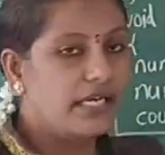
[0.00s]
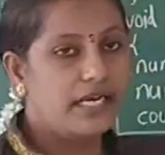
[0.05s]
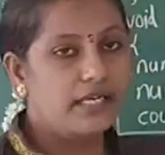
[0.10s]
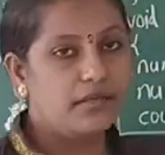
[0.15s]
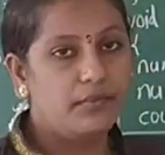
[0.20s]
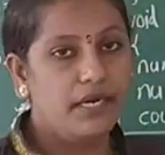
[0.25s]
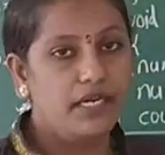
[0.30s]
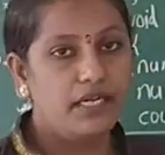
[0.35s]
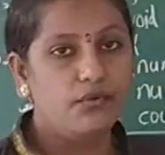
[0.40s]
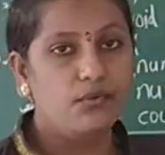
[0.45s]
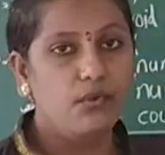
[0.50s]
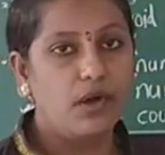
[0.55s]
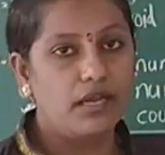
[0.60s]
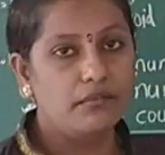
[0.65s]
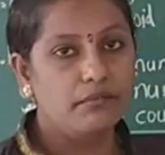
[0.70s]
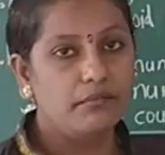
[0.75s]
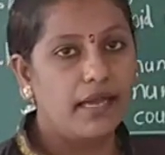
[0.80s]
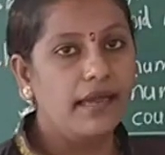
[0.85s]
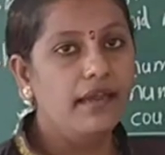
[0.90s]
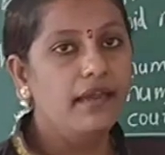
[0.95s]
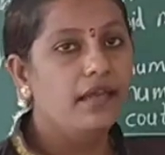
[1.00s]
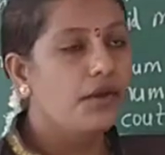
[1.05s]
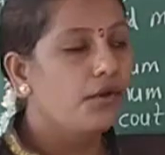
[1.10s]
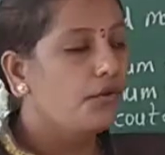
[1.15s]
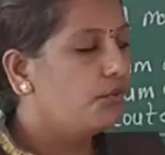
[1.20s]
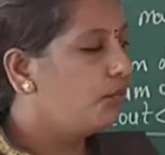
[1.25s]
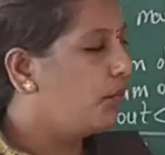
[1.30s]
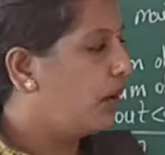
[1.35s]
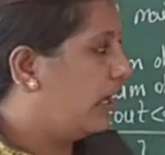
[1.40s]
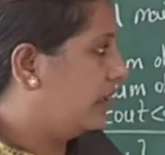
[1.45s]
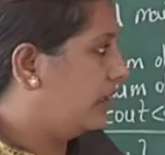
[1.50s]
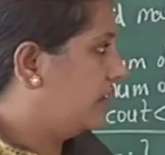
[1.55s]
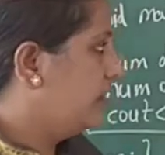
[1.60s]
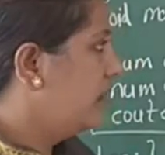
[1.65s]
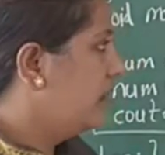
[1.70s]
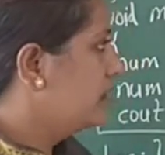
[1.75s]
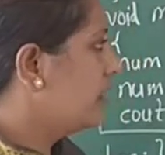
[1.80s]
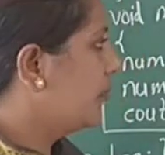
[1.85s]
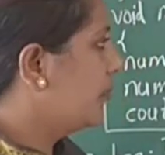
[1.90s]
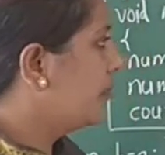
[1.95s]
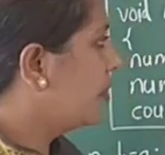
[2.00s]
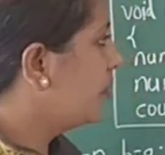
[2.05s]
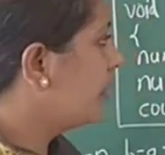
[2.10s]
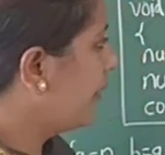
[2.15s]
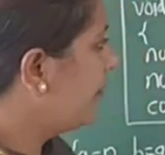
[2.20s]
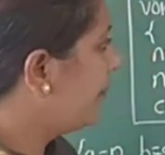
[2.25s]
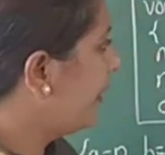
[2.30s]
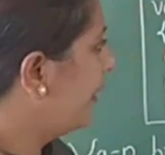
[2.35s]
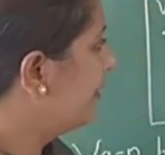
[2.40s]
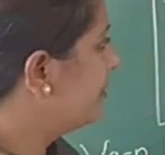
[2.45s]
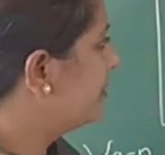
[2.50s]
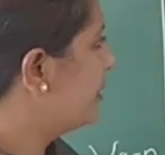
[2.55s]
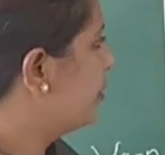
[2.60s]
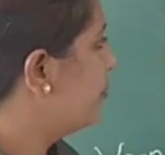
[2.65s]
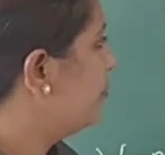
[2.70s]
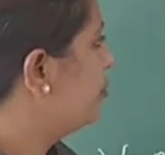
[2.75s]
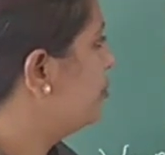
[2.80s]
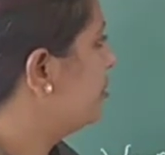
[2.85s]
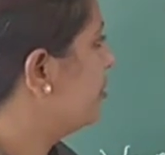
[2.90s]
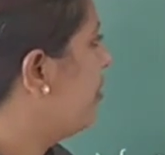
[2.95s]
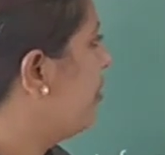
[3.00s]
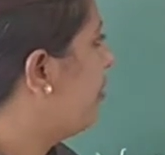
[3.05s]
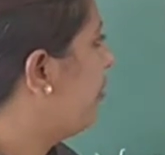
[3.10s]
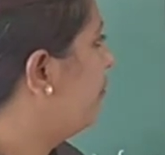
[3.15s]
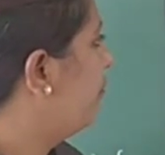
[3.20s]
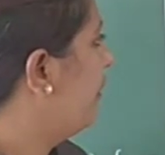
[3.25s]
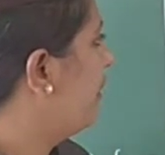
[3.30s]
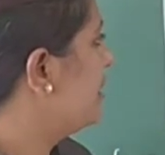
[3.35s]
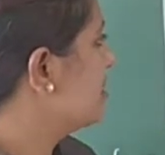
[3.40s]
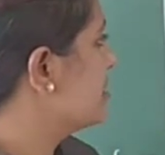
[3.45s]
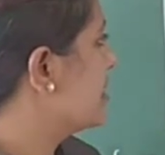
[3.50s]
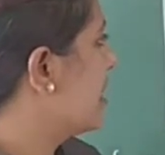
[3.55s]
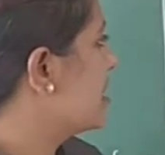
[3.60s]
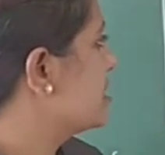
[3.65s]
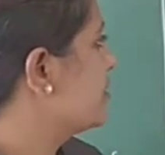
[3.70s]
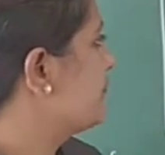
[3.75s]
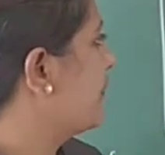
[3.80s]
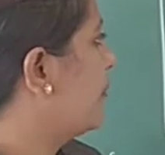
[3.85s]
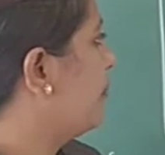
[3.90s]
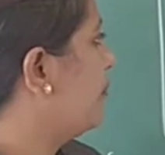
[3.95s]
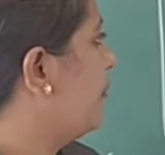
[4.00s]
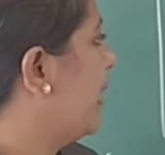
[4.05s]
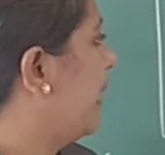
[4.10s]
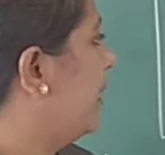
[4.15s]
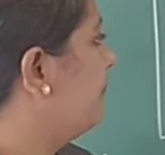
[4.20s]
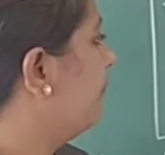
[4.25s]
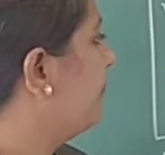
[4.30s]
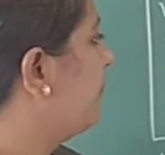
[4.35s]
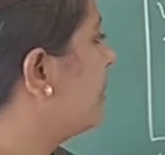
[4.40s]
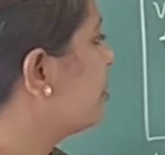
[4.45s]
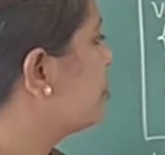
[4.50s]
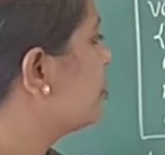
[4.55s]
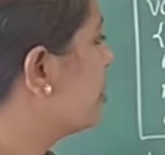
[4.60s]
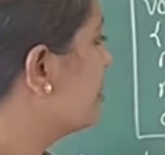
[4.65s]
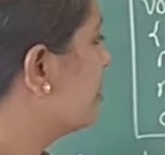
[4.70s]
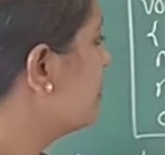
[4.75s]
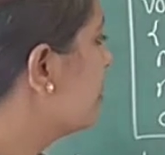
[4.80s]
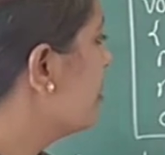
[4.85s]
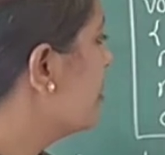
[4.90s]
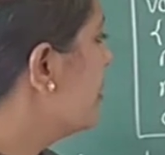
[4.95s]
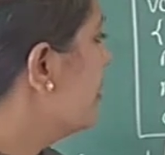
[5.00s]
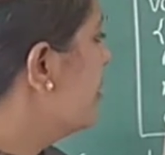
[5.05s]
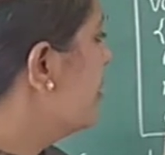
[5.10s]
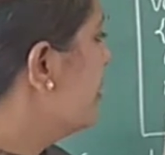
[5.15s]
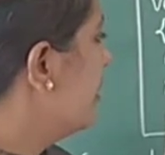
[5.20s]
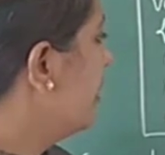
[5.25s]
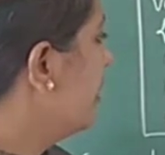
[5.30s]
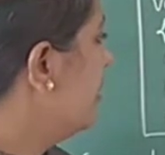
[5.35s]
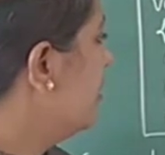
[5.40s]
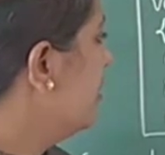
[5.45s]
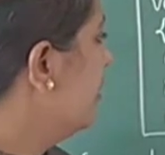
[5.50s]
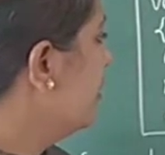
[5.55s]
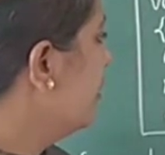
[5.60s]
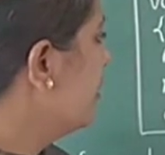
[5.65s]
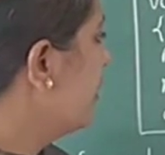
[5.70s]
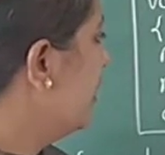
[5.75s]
statement one by one. The program execution always starts from main function. Here